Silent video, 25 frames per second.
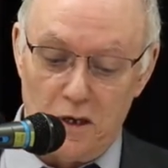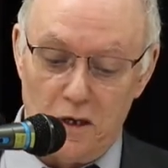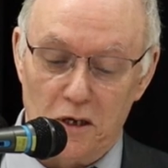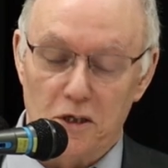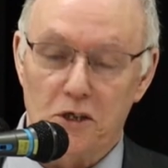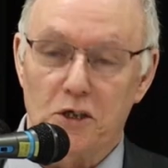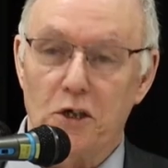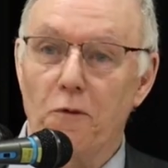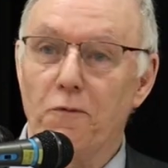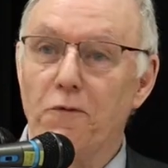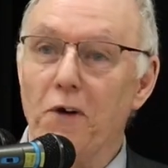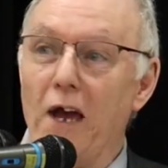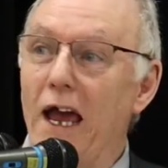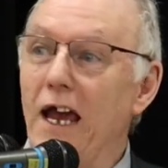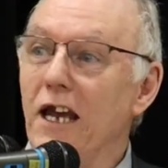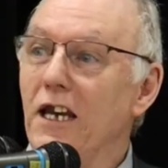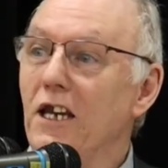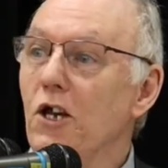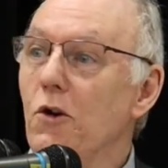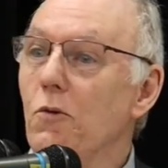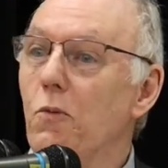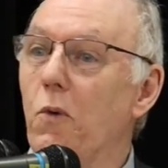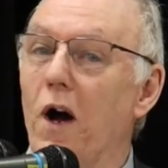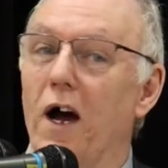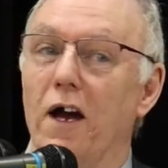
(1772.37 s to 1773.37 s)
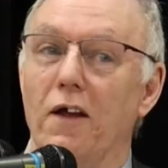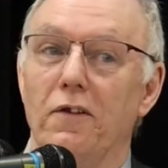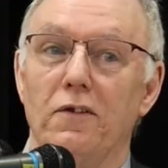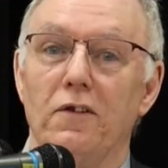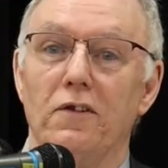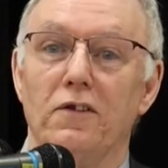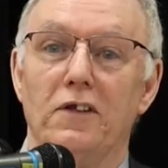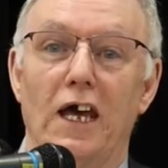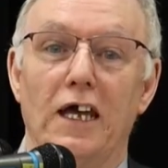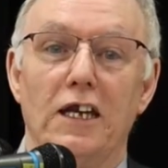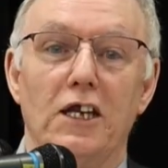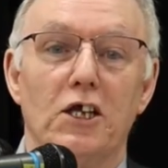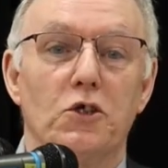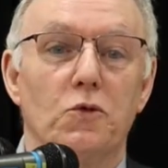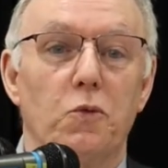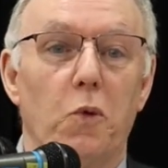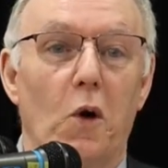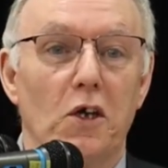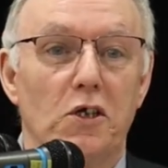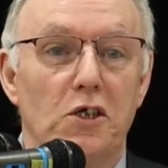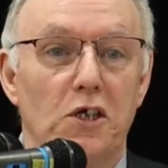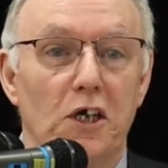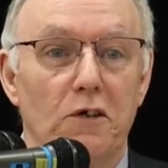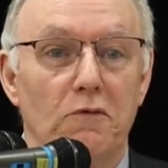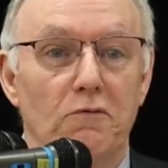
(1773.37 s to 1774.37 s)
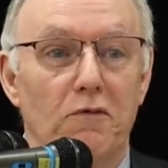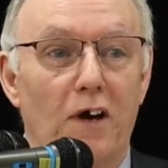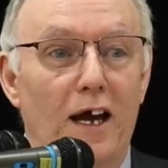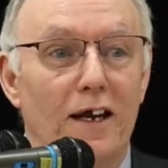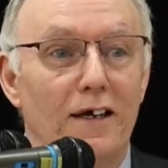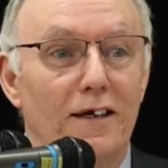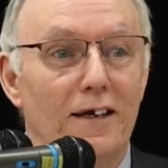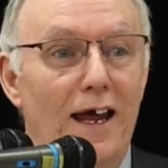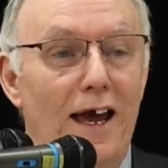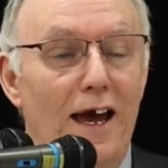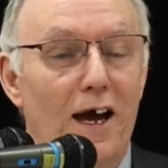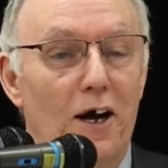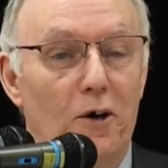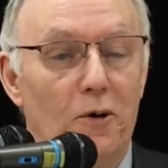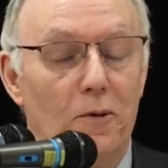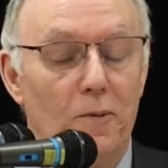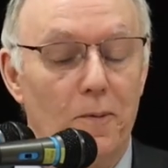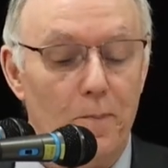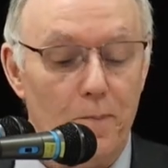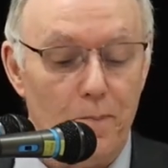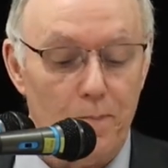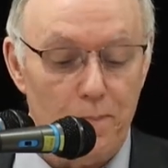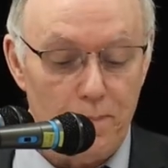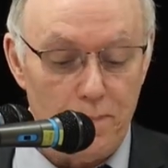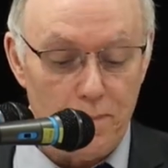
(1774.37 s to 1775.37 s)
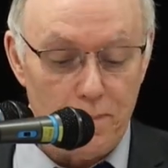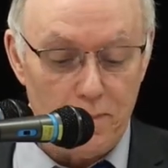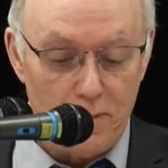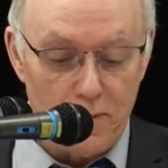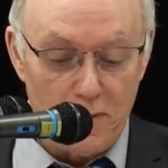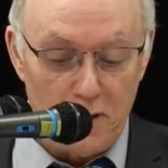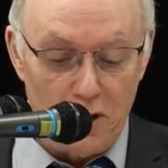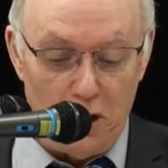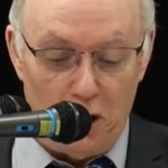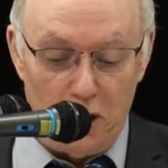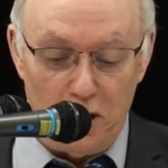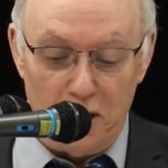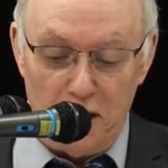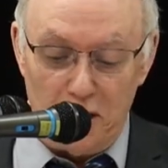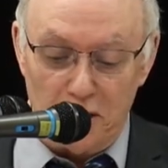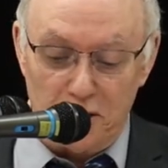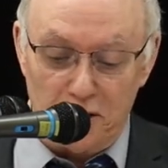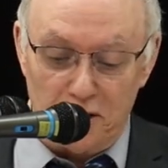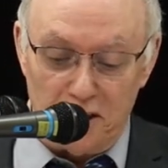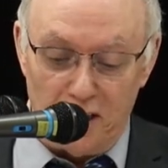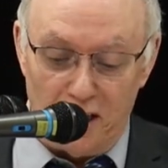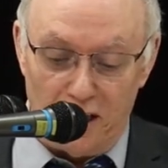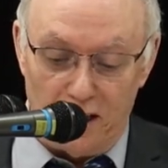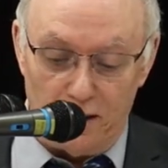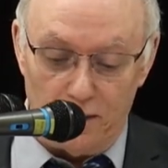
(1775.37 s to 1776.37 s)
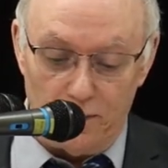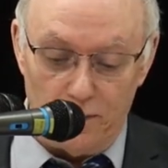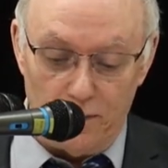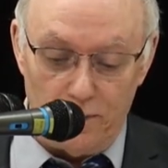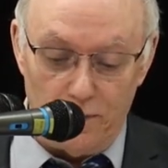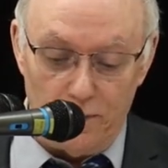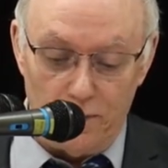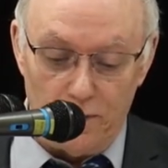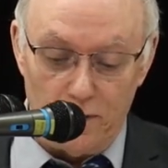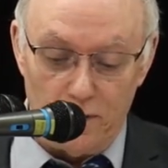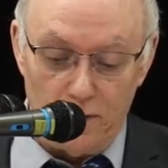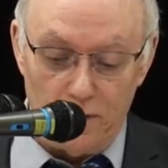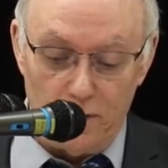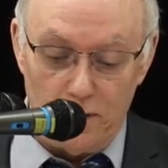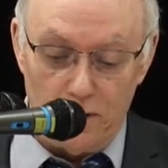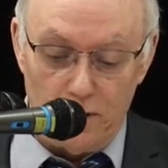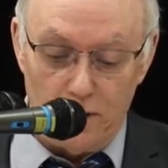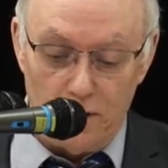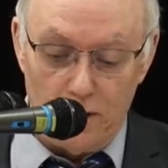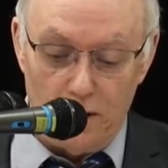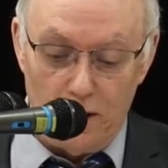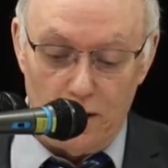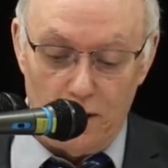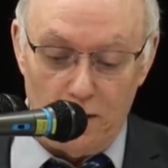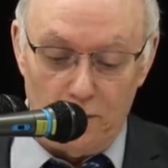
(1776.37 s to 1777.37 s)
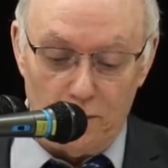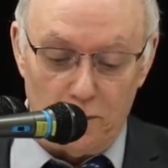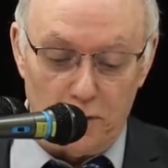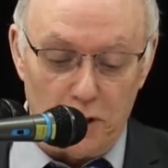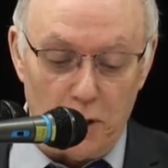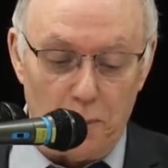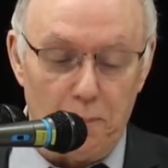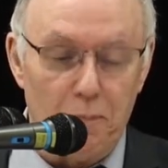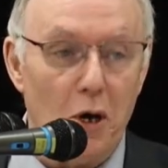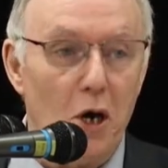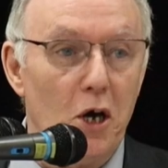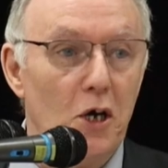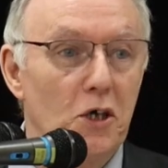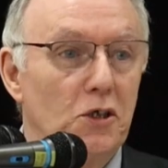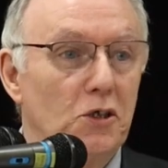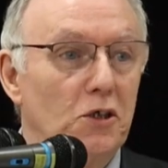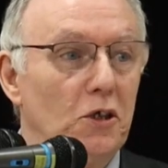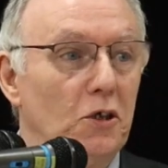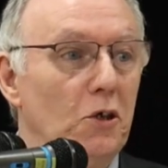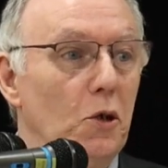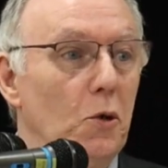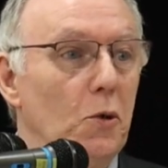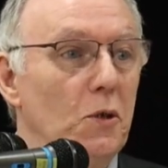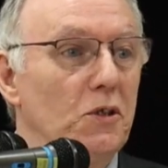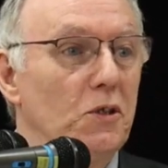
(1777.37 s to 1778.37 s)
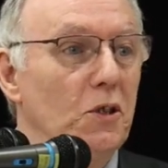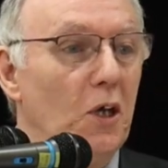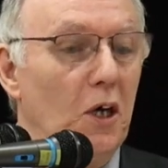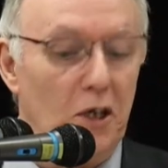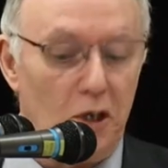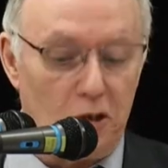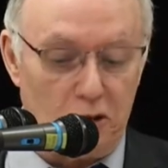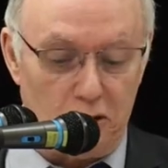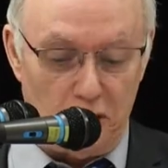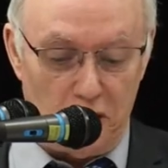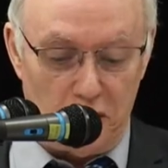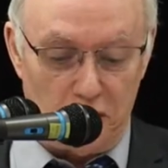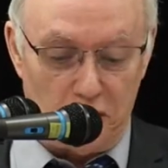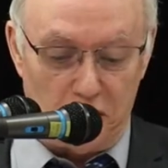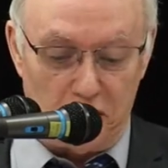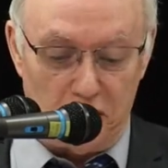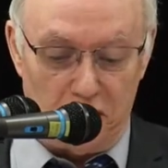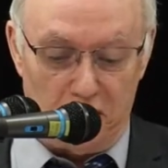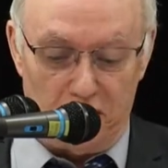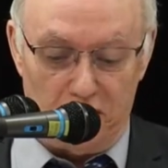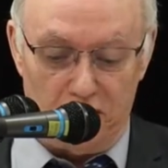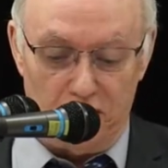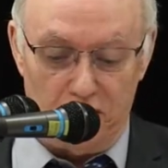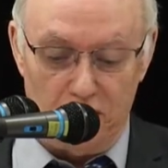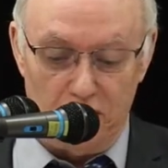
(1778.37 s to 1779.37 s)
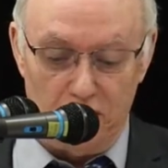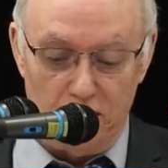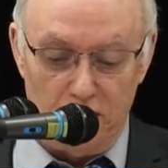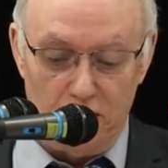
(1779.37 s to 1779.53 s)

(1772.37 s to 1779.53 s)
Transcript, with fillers: So, for anyone that is watching right now or listening, for the person who is not a Christian,